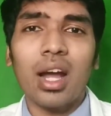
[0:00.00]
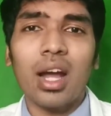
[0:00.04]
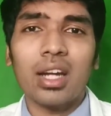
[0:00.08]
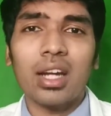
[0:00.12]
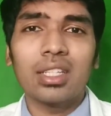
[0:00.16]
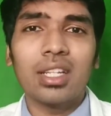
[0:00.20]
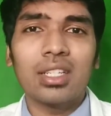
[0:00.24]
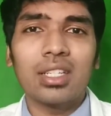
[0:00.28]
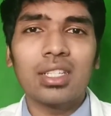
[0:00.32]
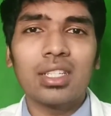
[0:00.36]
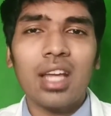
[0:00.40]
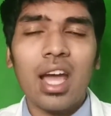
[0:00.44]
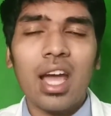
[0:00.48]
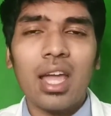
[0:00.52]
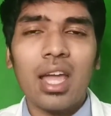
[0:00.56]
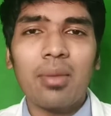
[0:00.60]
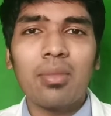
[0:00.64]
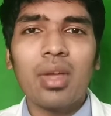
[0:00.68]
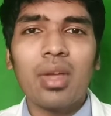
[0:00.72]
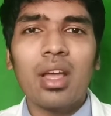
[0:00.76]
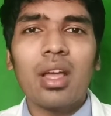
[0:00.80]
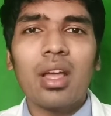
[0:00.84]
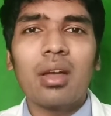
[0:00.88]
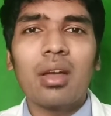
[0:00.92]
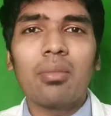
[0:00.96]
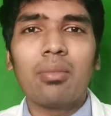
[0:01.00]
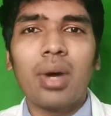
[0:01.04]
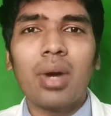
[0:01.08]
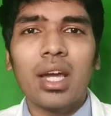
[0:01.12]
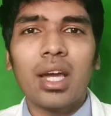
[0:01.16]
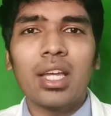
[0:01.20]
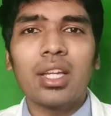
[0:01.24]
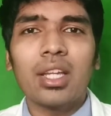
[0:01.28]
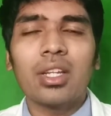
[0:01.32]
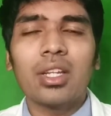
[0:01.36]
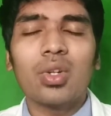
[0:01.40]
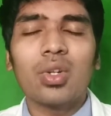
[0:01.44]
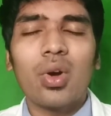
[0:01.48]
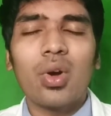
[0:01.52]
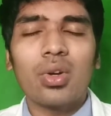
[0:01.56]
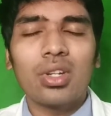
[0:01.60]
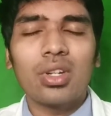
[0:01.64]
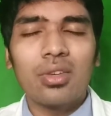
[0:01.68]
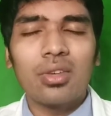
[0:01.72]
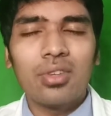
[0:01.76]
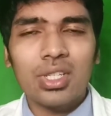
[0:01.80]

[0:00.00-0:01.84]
at the time by Dr.